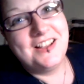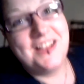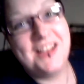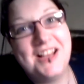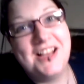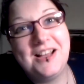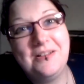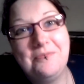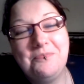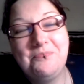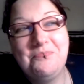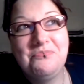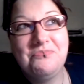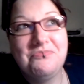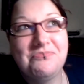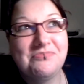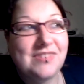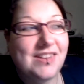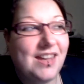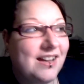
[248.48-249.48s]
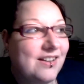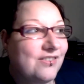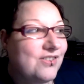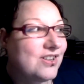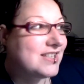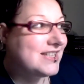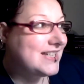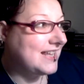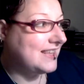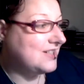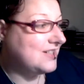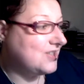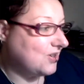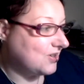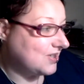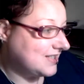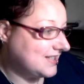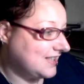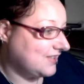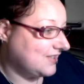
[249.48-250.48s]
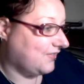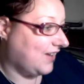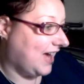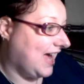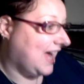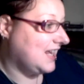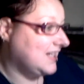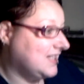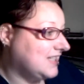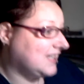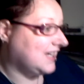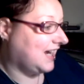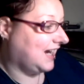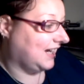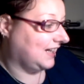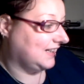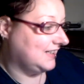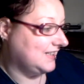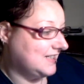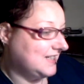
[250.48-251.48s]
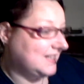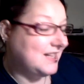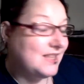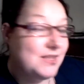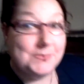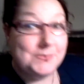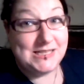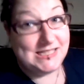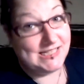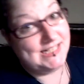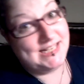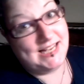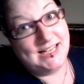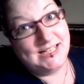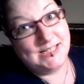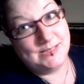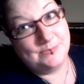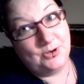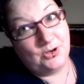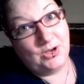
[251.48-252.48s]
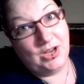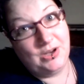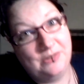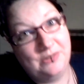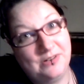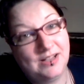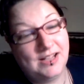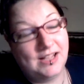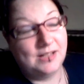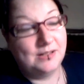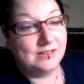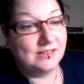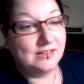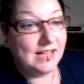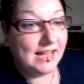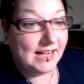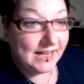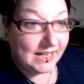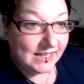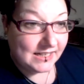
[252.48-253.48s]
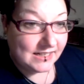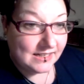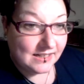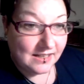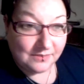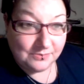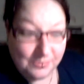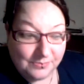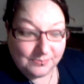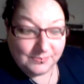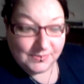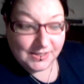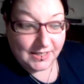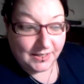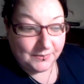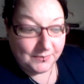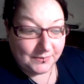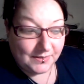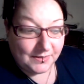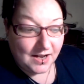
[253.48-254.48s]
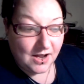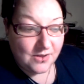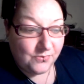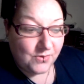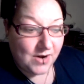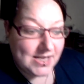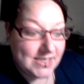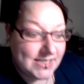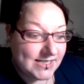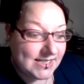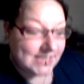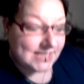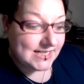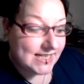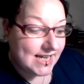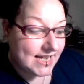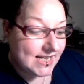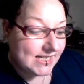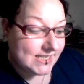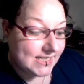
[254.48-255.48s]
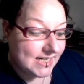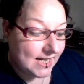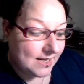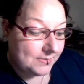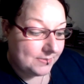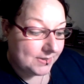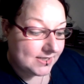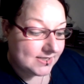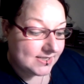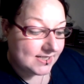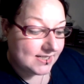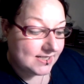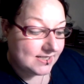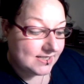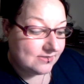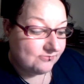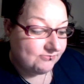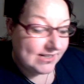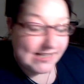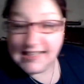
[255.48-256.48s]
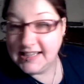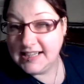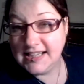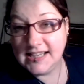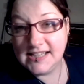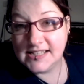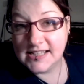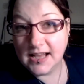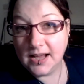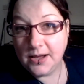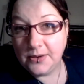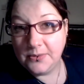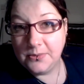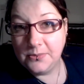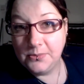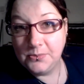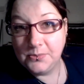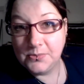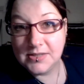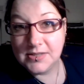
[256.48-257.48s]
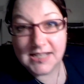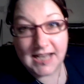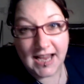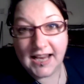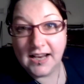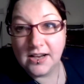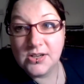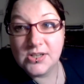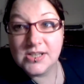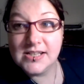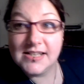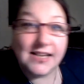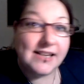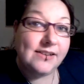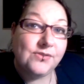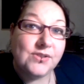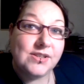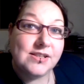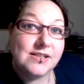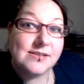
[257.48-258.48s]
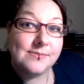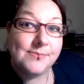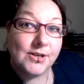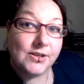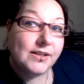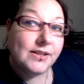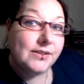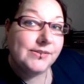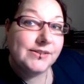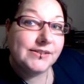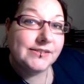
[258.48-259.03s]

um, I've got to take the dogs to the vet and another busy day tomorrow. Uh, and I, uh, you know, I've wasted a day today because I didn't really need to go today. I could have done everything tomorrow.